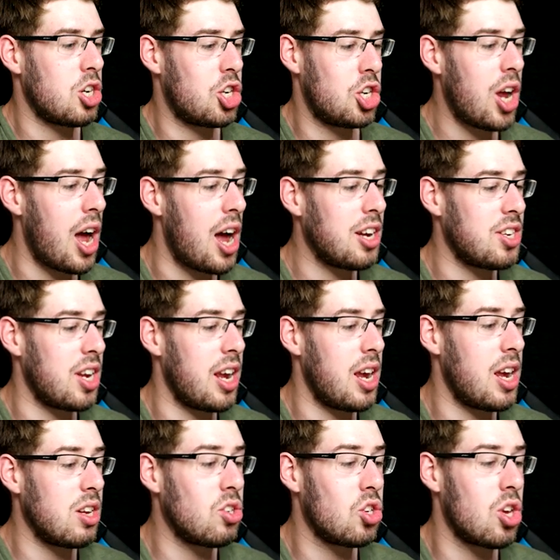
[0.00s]
shirt
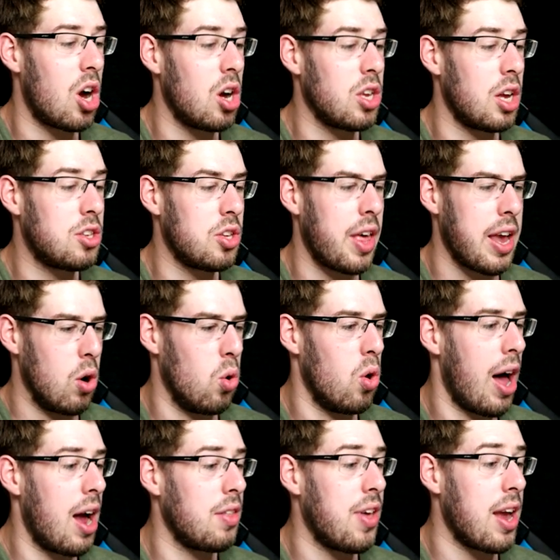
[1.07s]
is, uh, do they
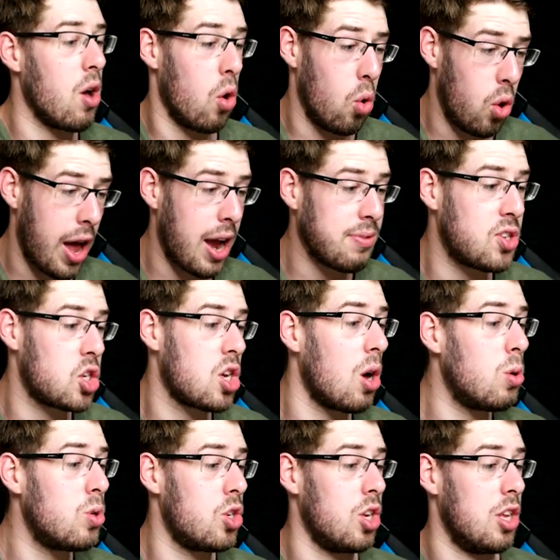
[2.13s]
all, they all have skulls